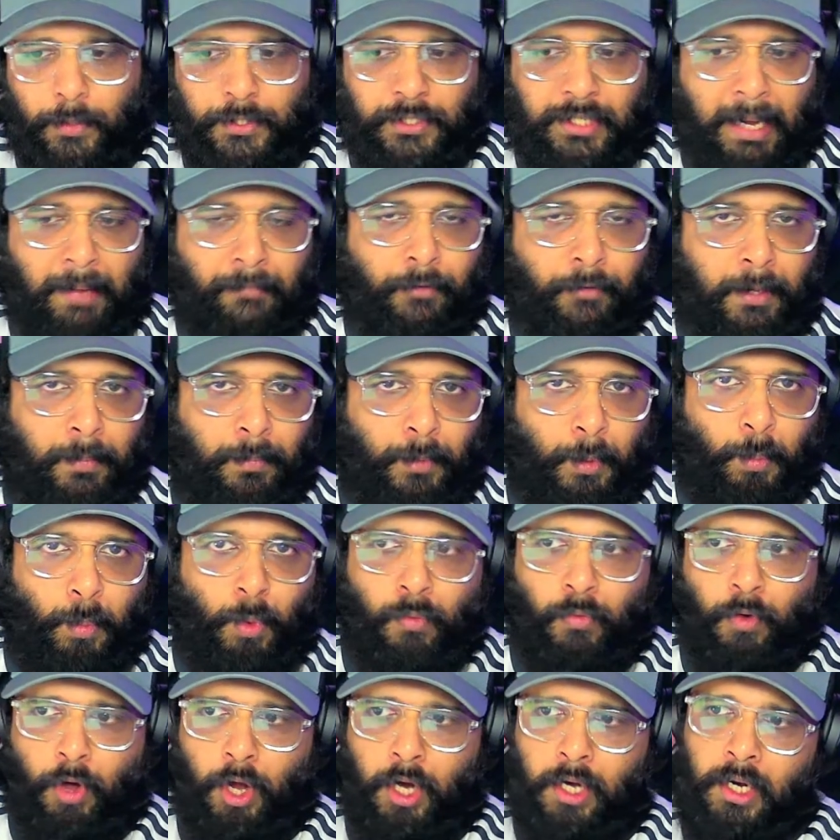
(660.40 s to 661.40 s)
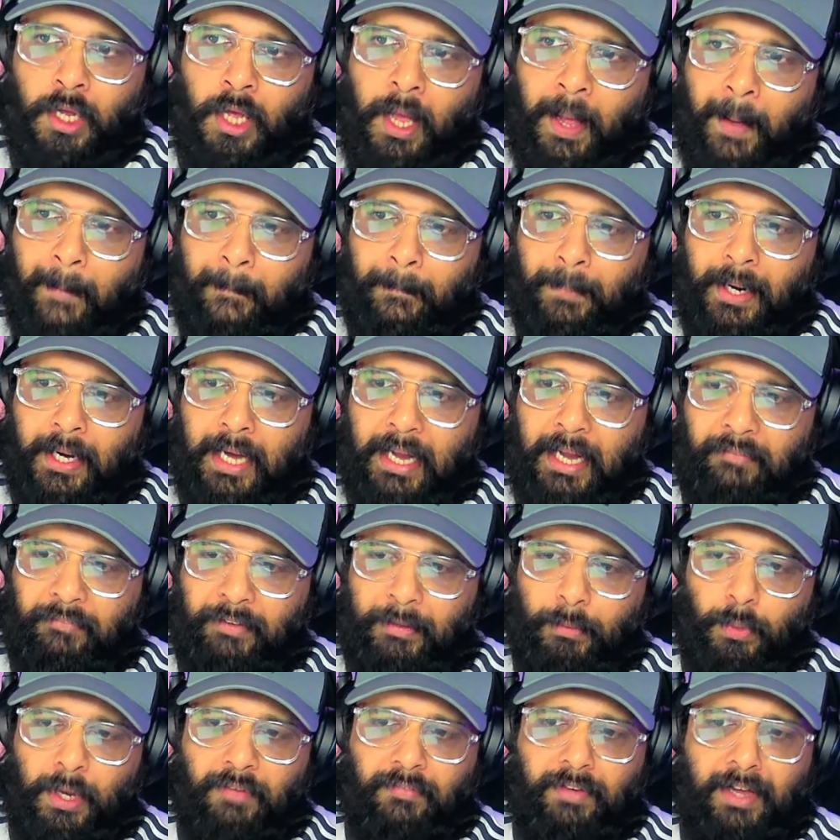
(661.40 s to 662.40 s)
time for him to move on, but if we
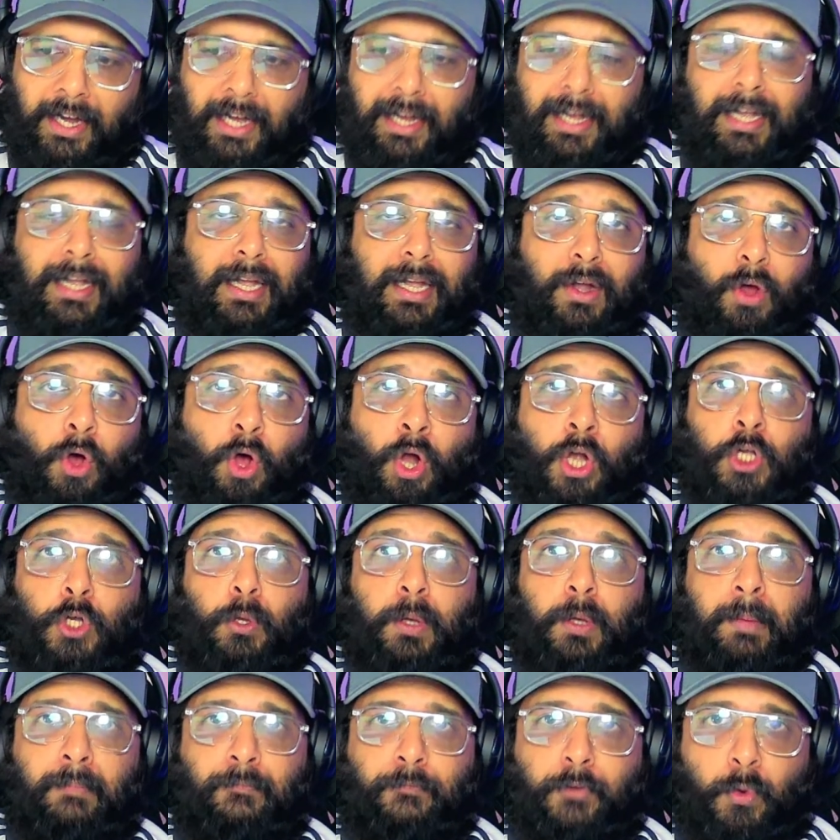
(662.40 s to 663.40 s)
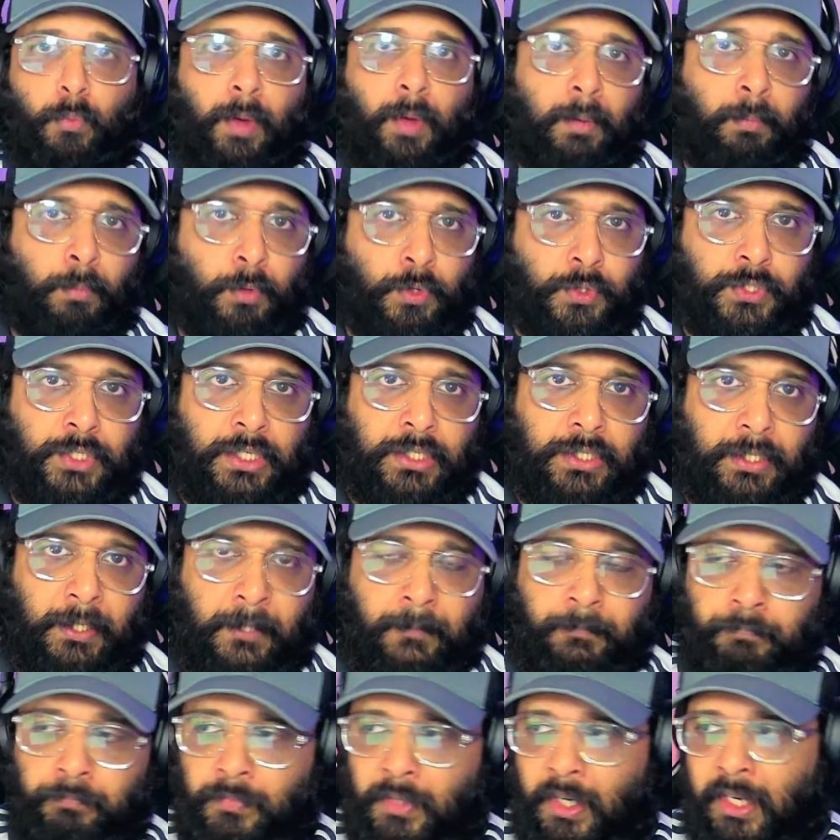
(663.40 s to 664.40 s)
would have held on to him for one more
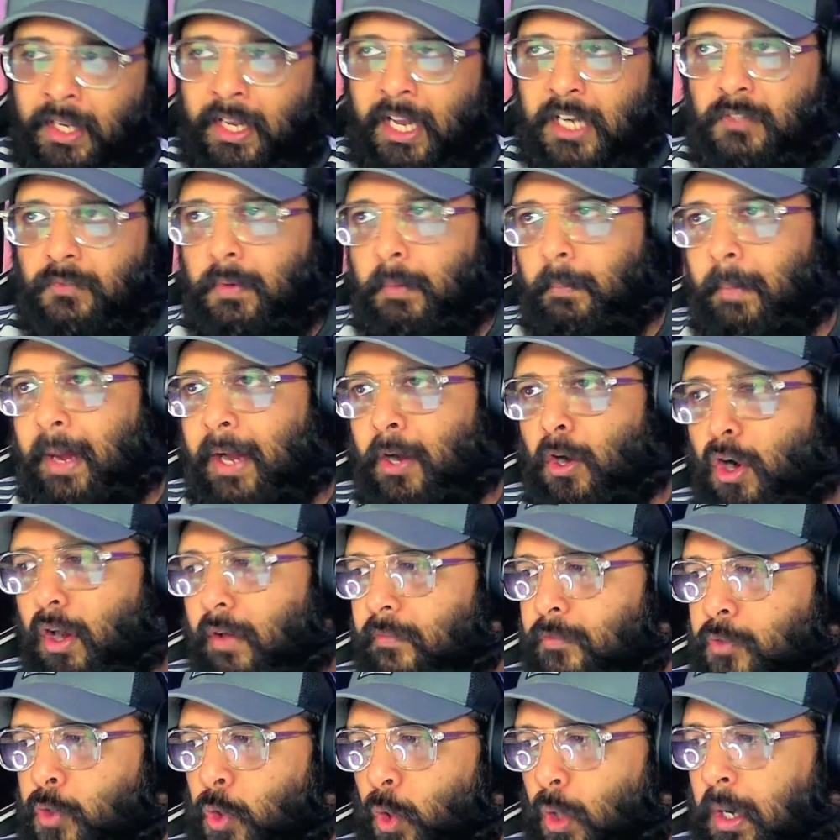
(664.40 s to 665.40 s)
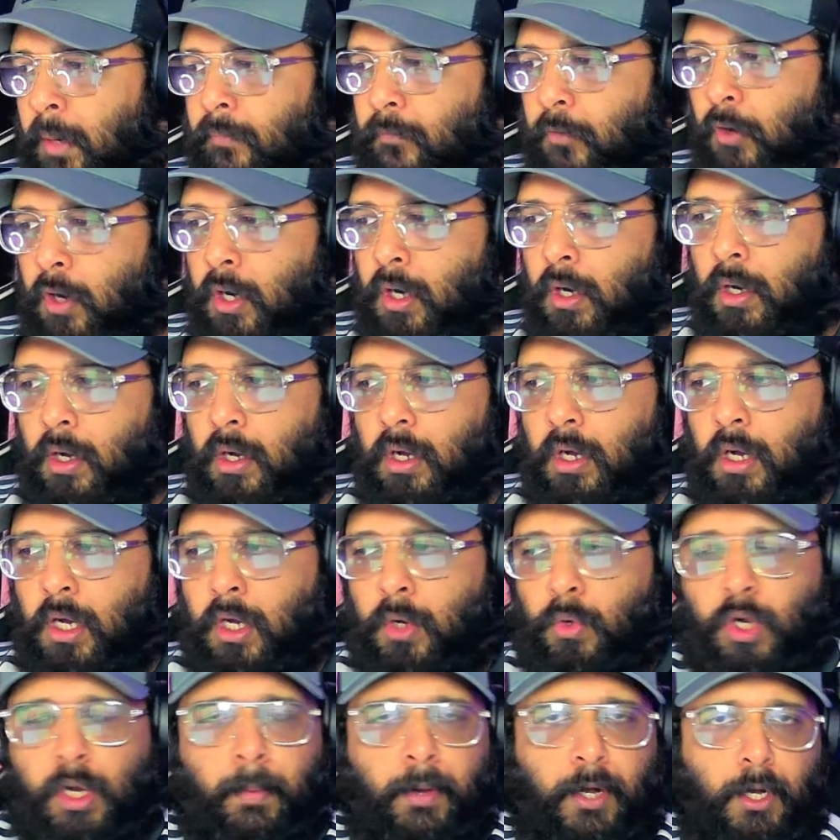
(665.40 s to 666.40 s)
season, yes, we might not have sold him for a
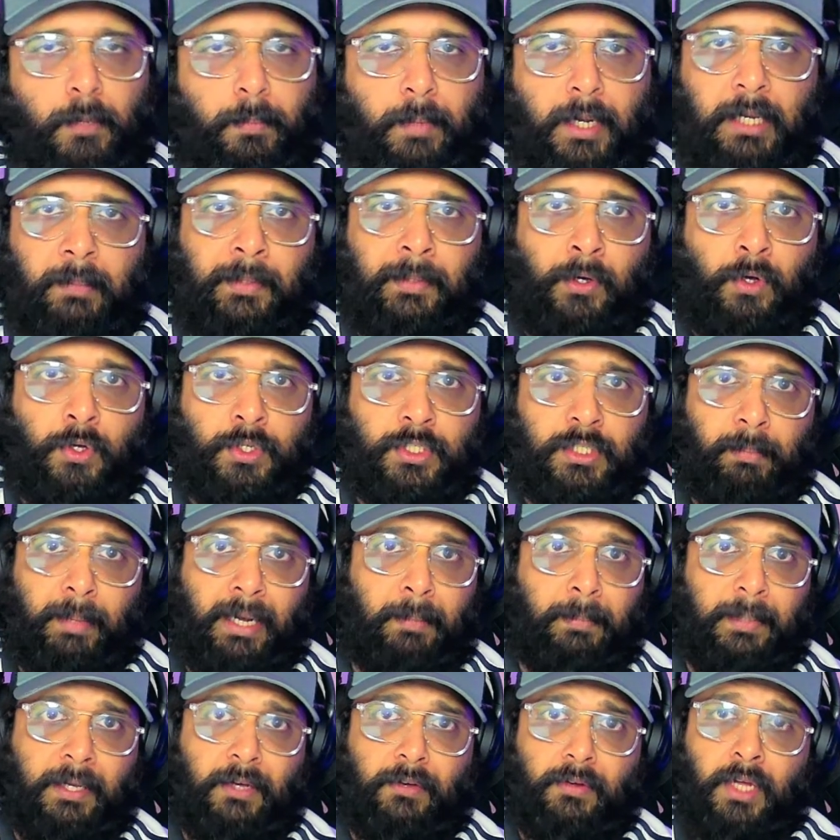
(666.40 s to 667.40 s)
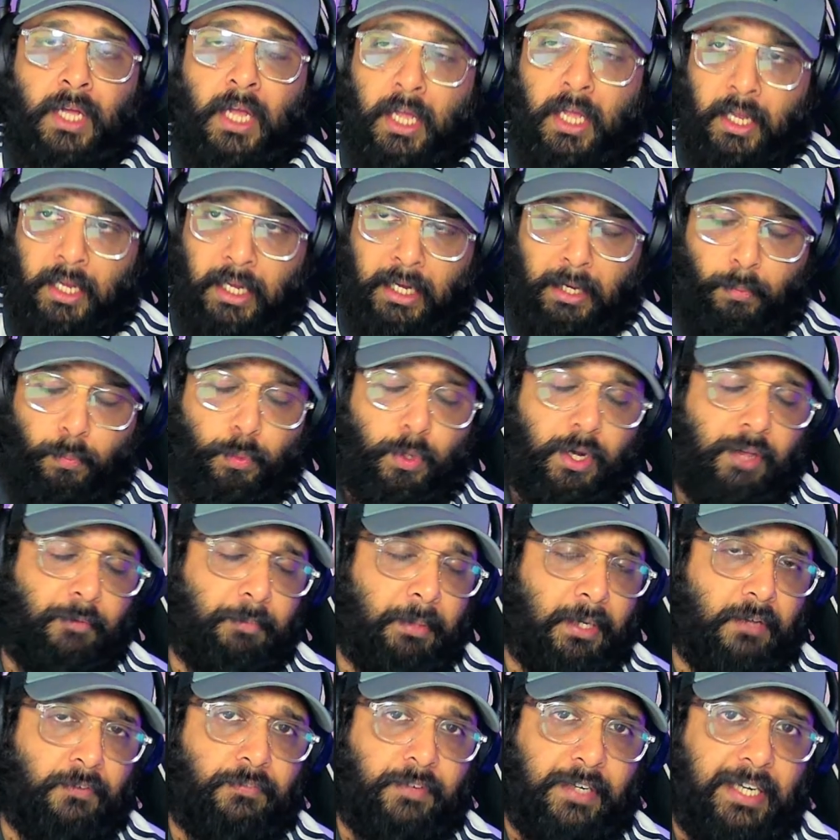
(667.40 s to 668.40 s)
good amount of money, because he would have
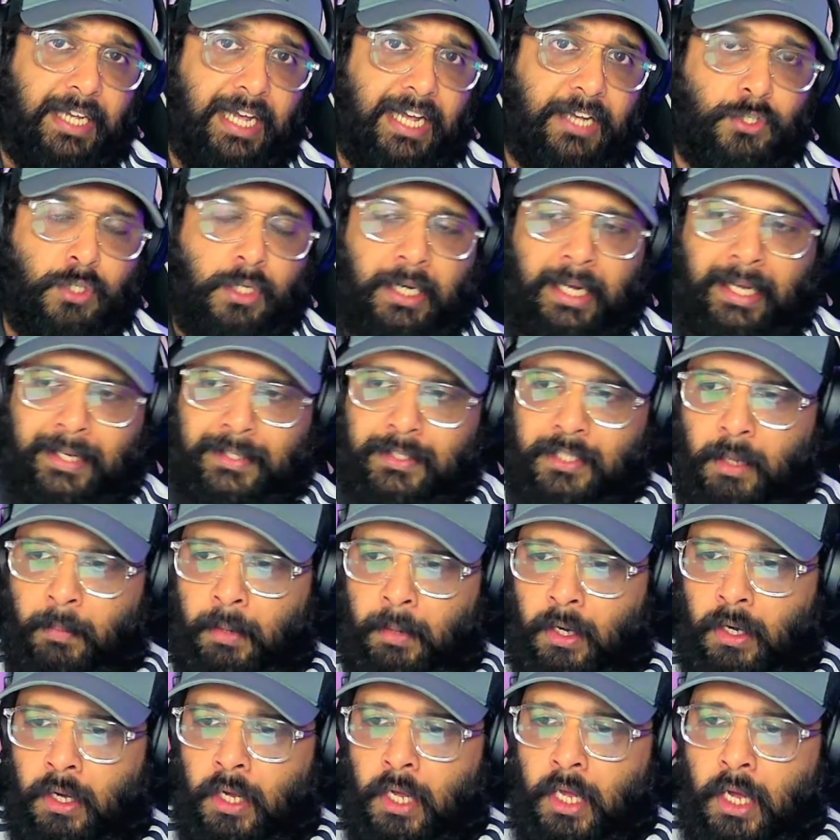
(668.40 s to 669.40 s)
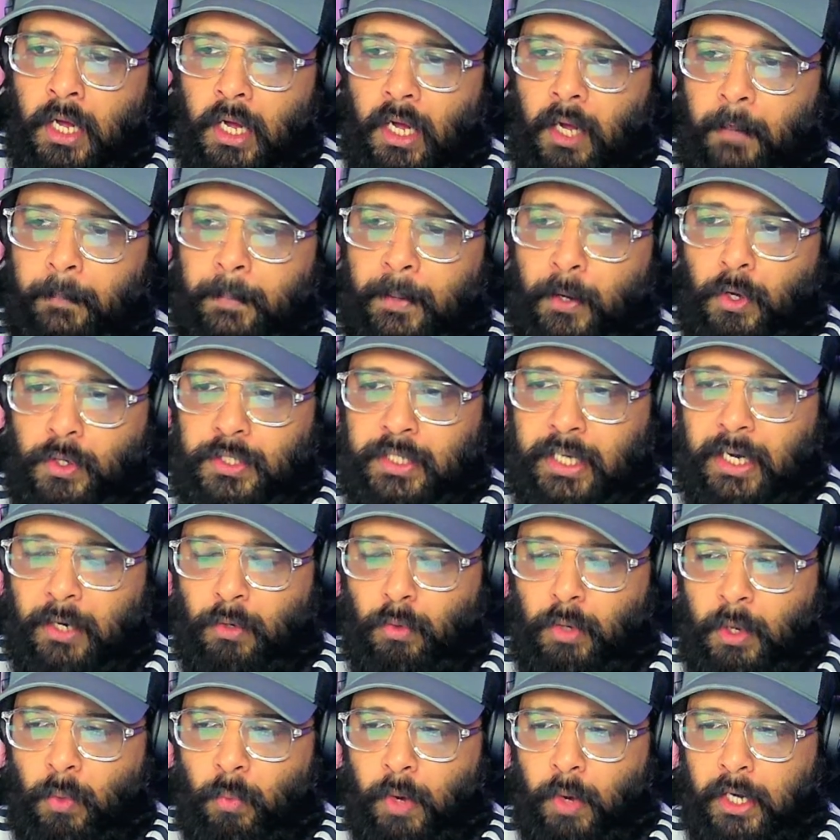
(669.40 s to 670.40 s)
been a free agent next summer because he had
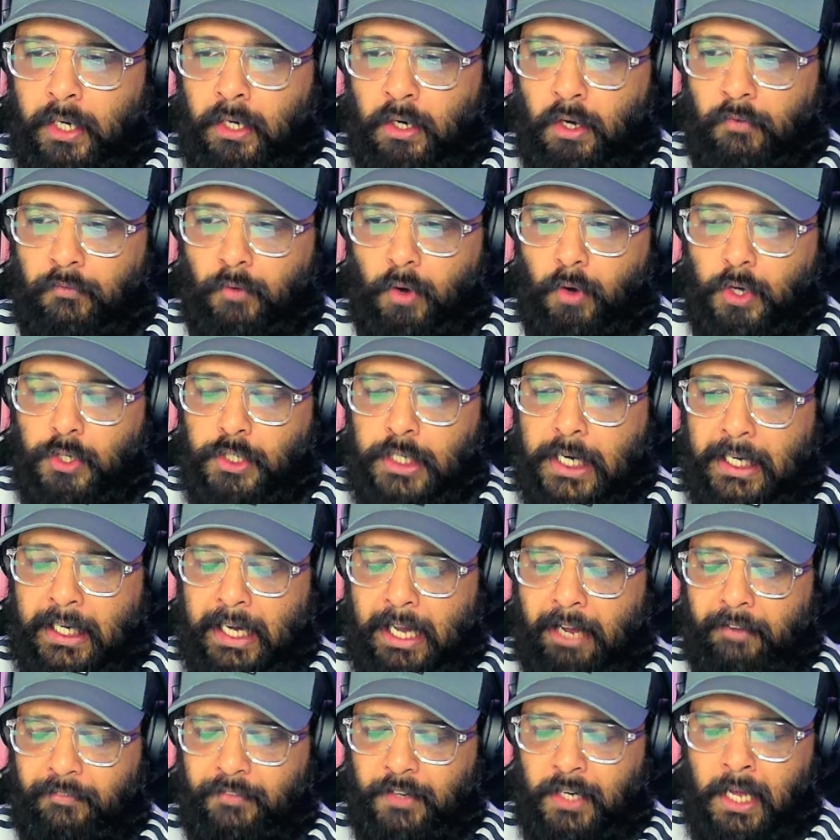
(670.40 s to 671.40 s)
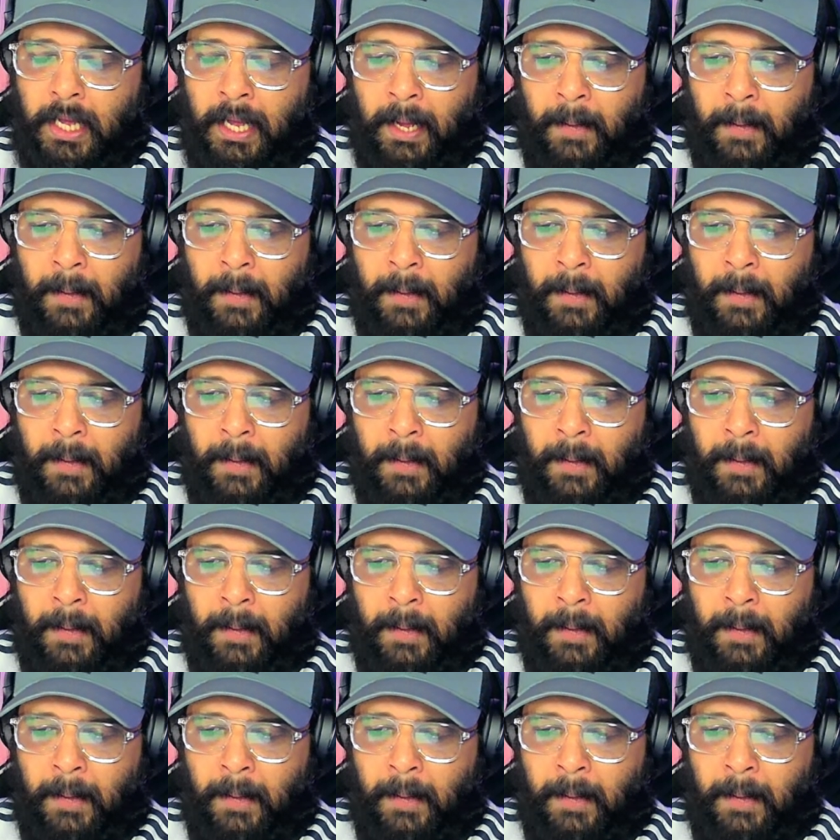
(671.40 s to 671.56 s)
only 1 year of contract left.